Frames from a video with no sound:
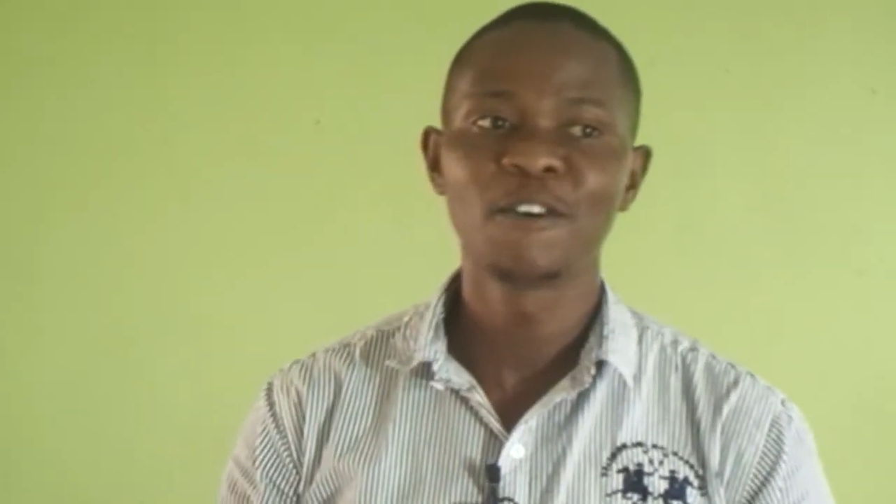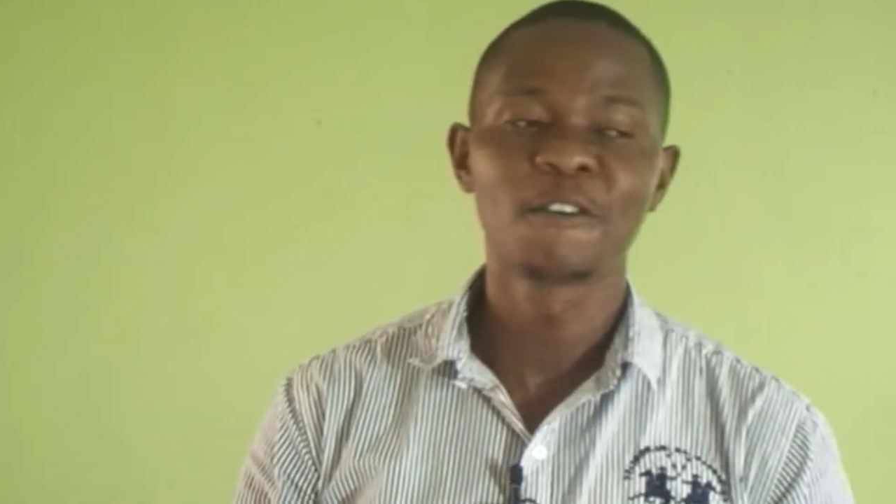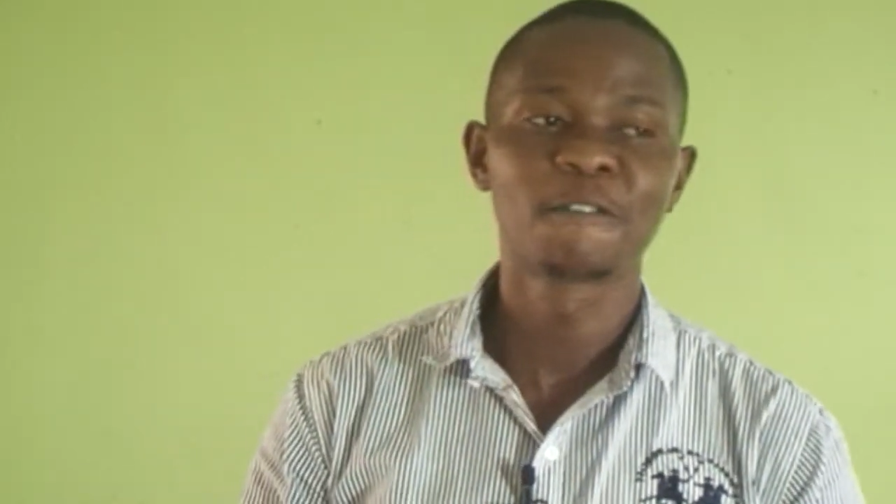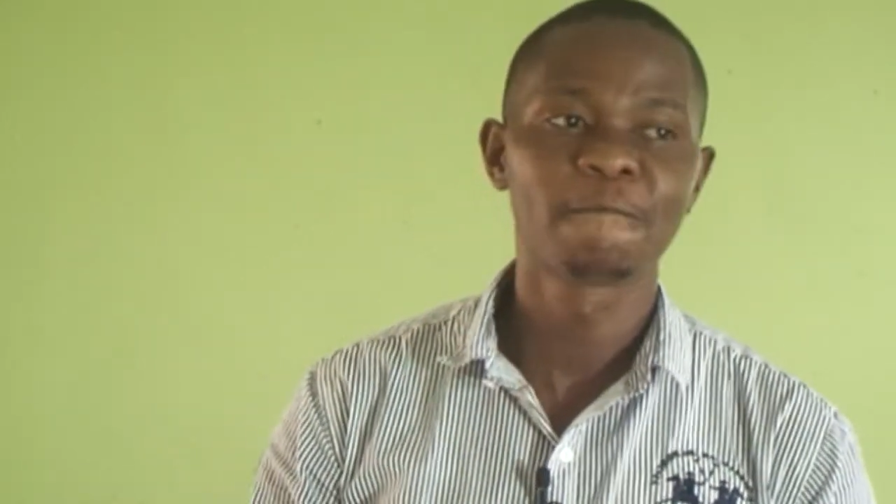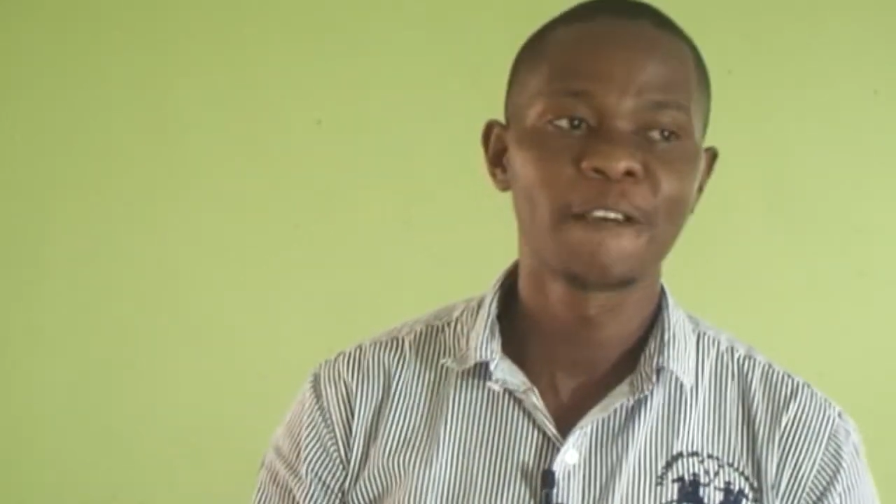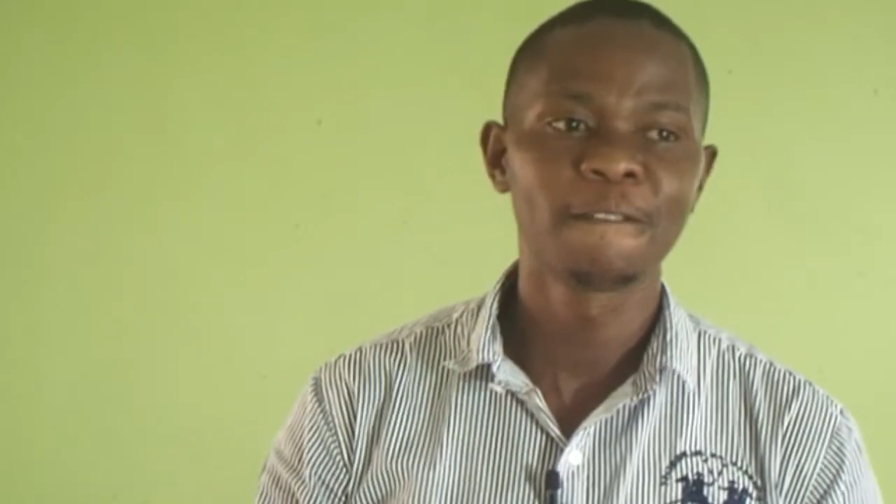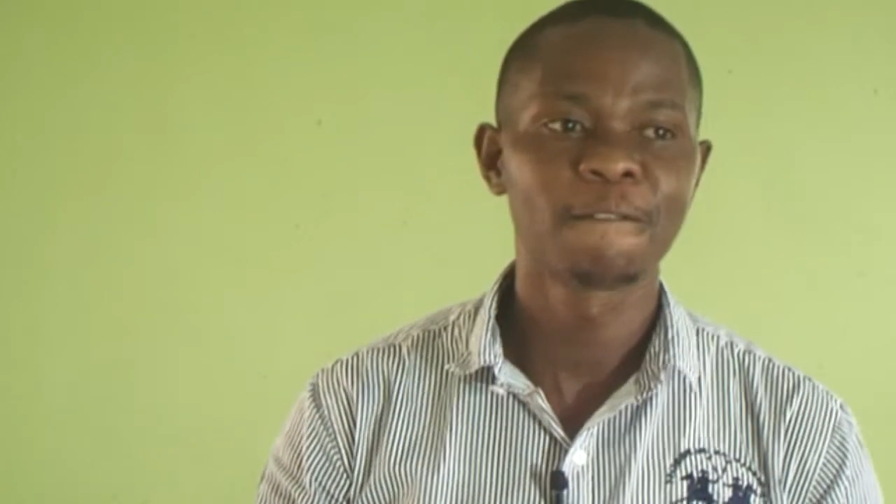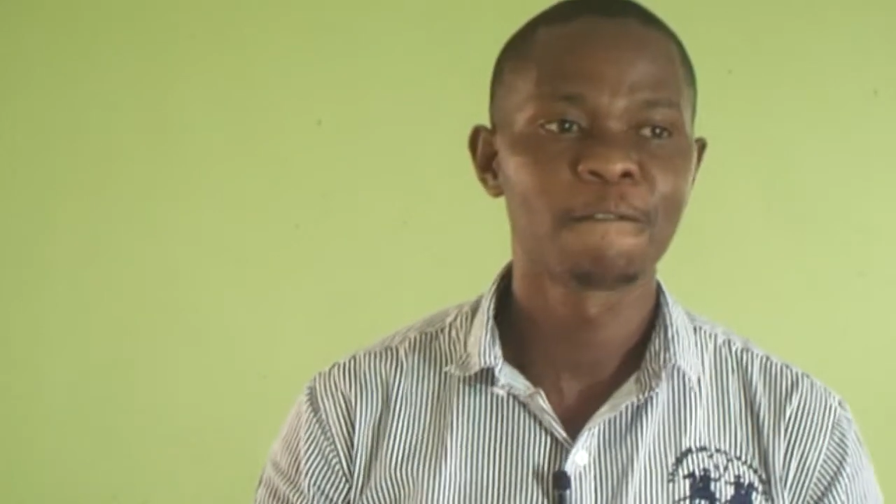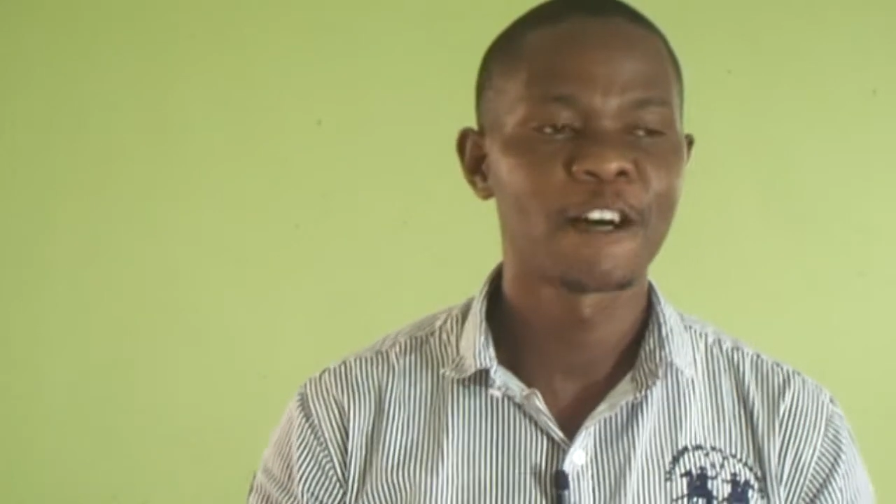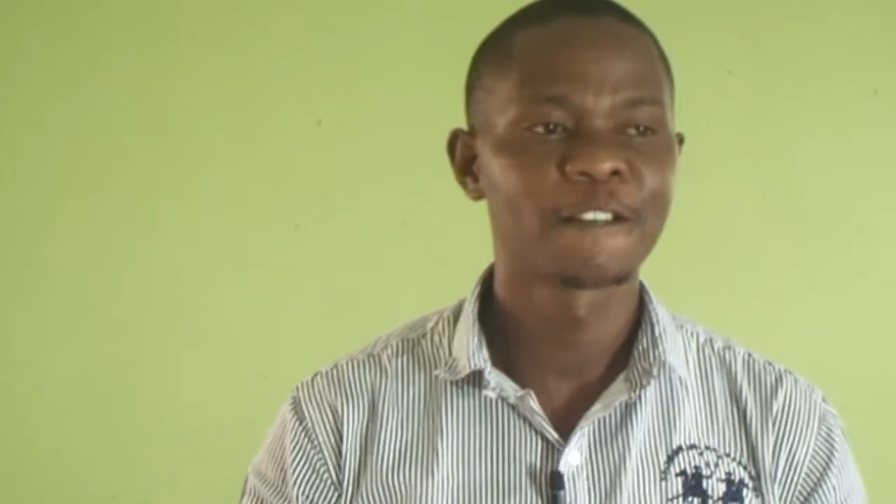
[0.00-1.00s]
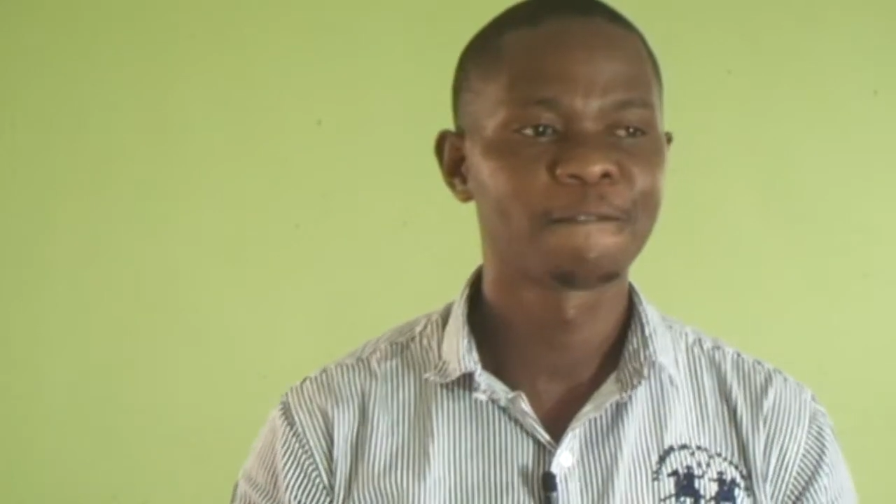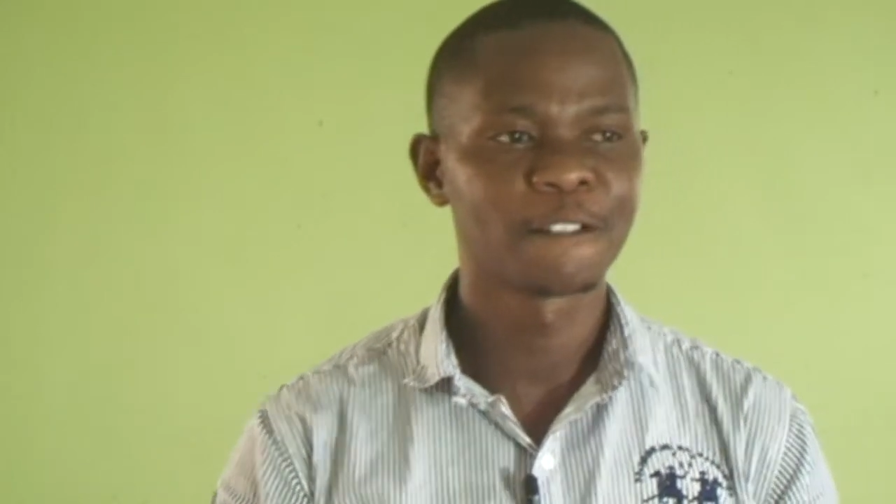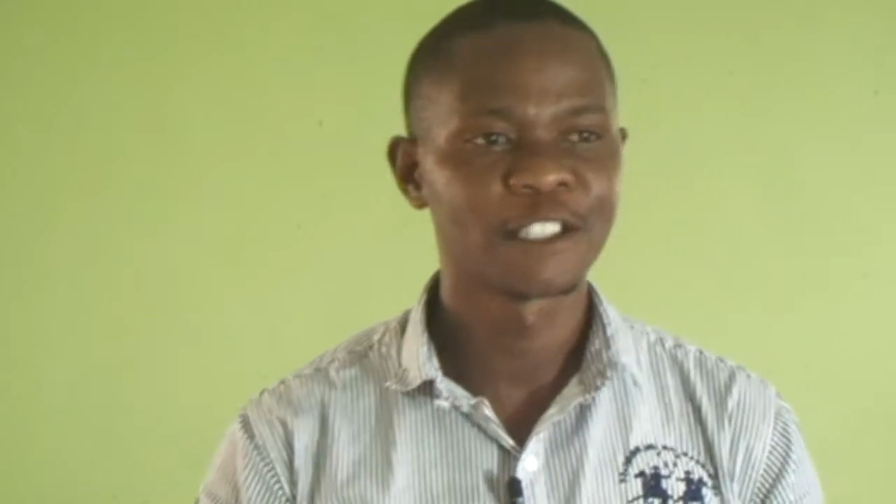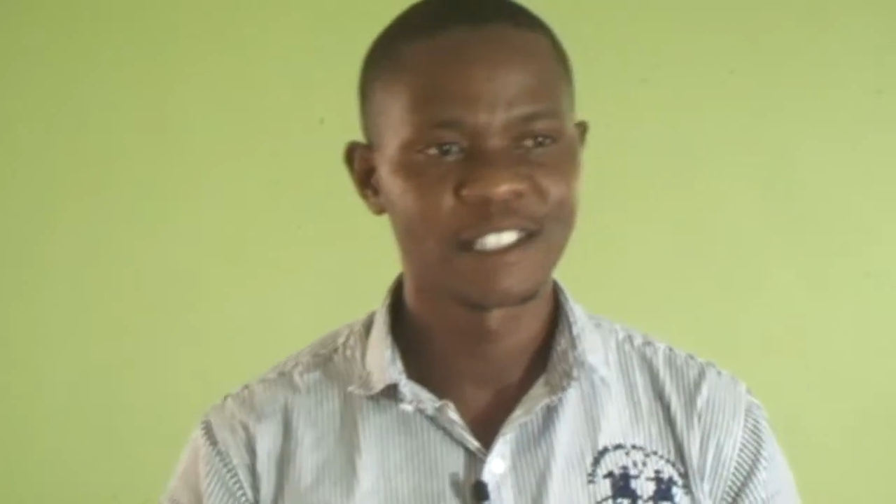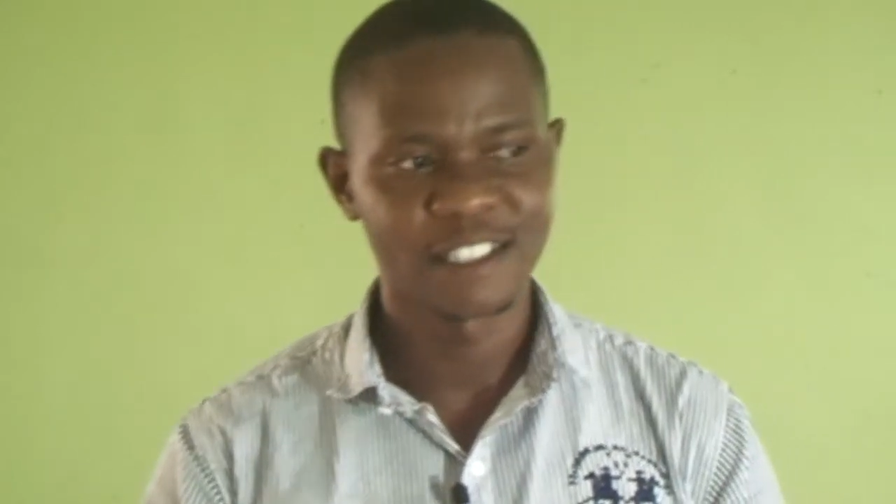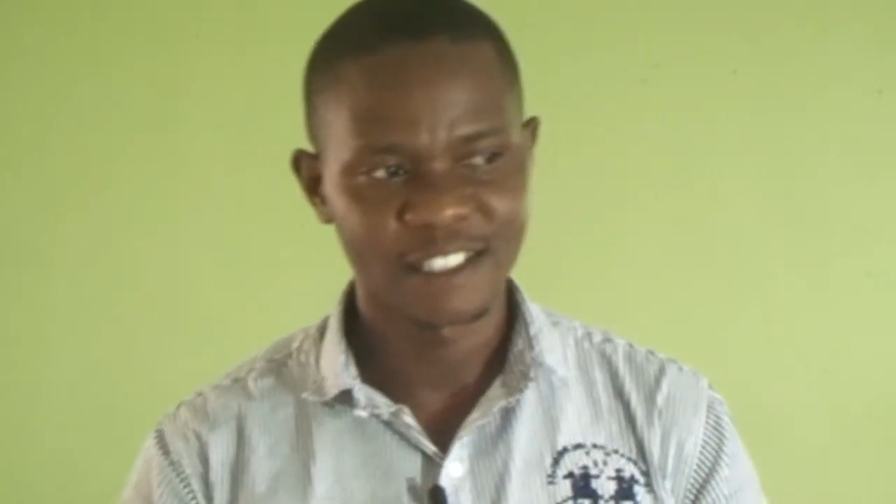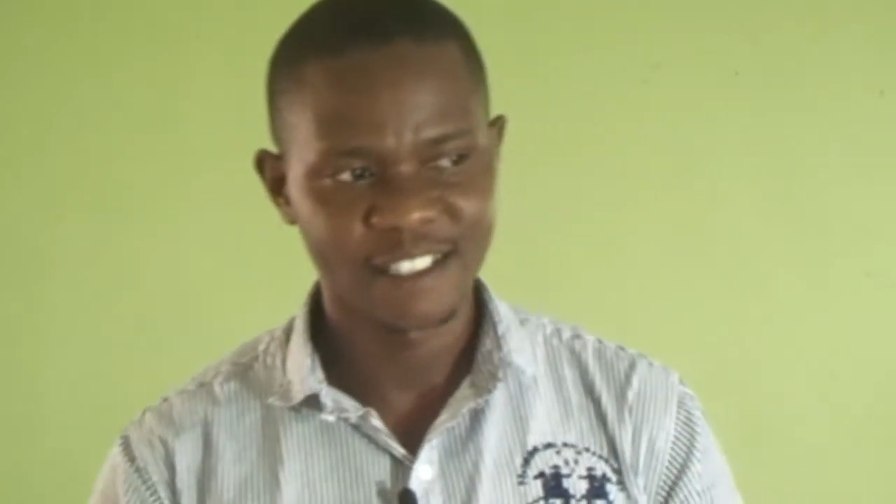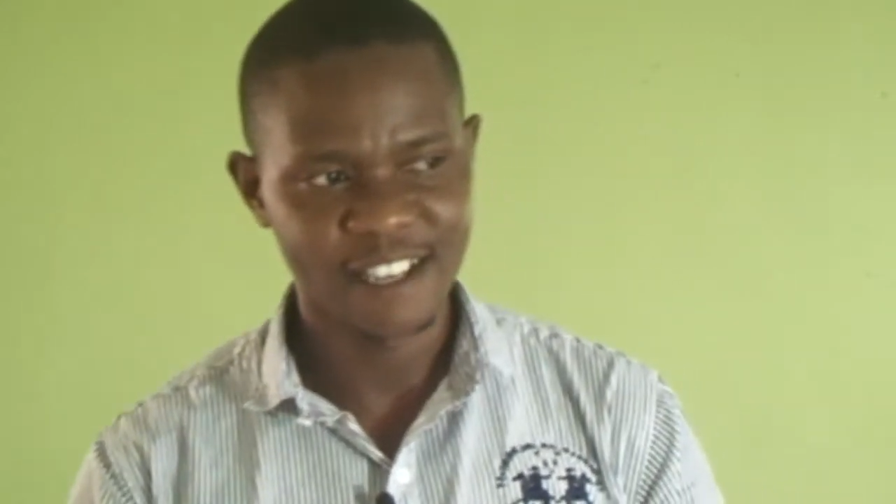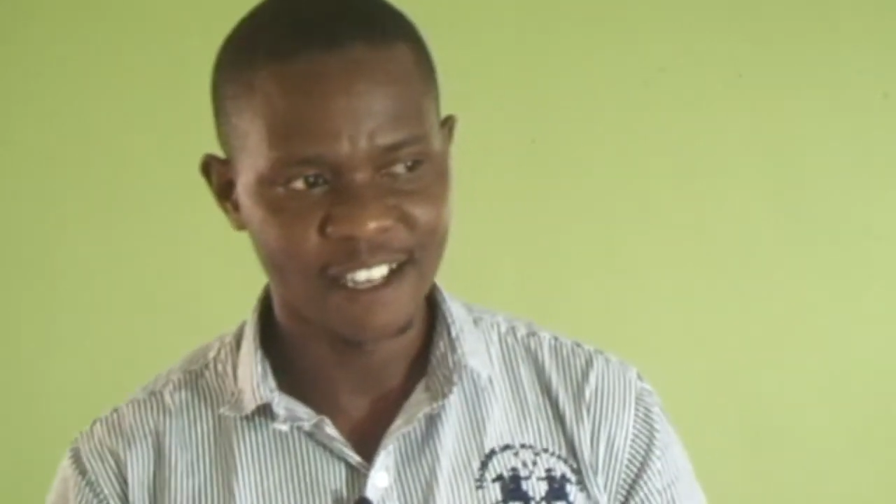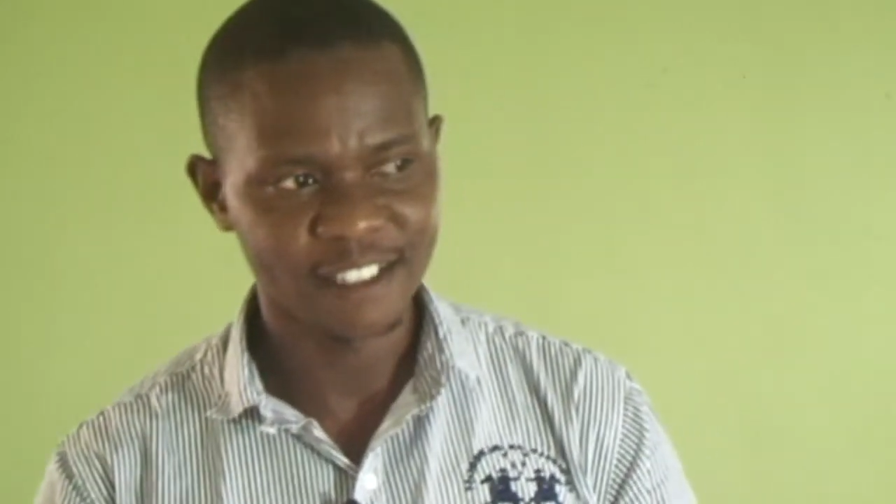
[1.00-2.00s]
on February
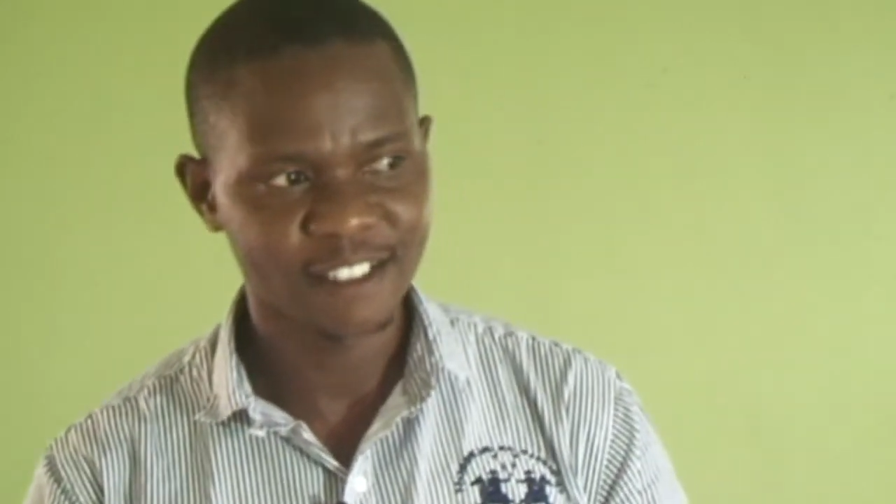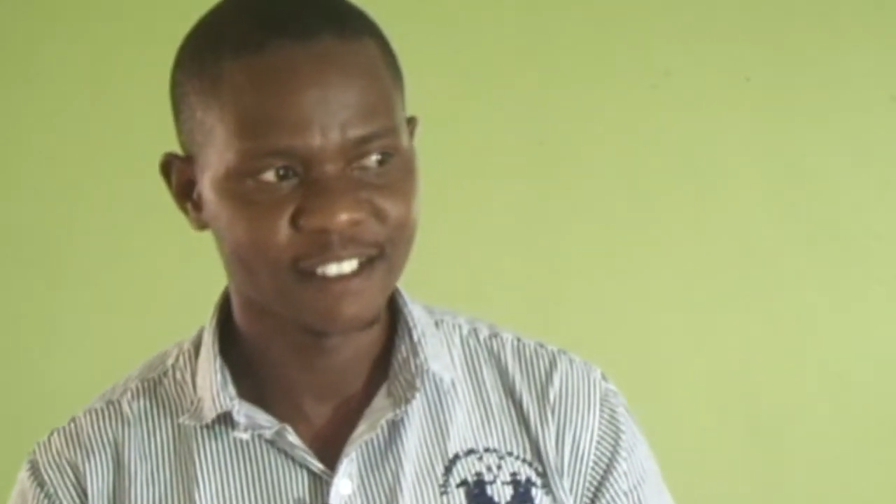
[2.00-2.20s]
14th.